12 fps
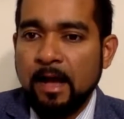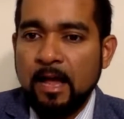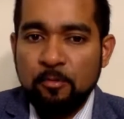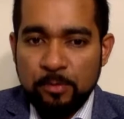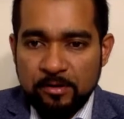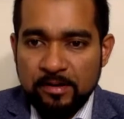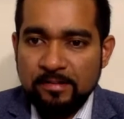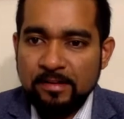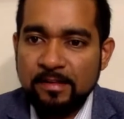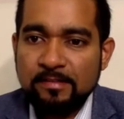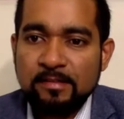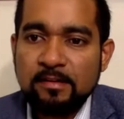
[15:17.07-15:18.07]
I hope you get the
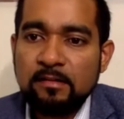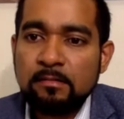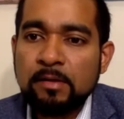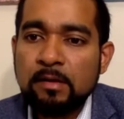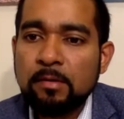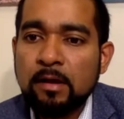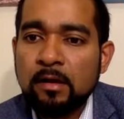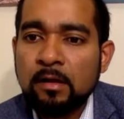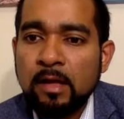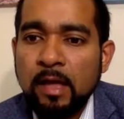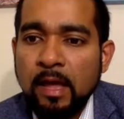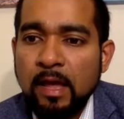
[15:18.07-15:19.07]
answer, Barbara.
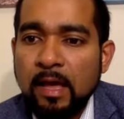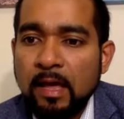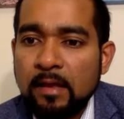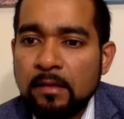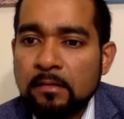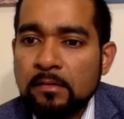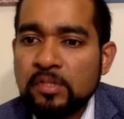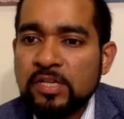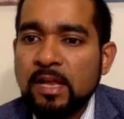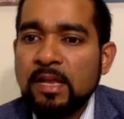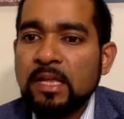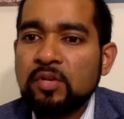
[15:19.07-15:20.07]
And
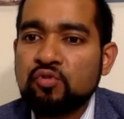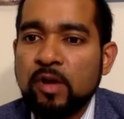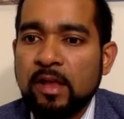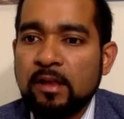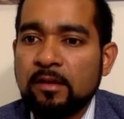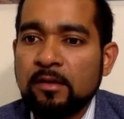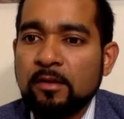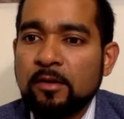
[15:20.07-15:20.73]
Shelly Tran,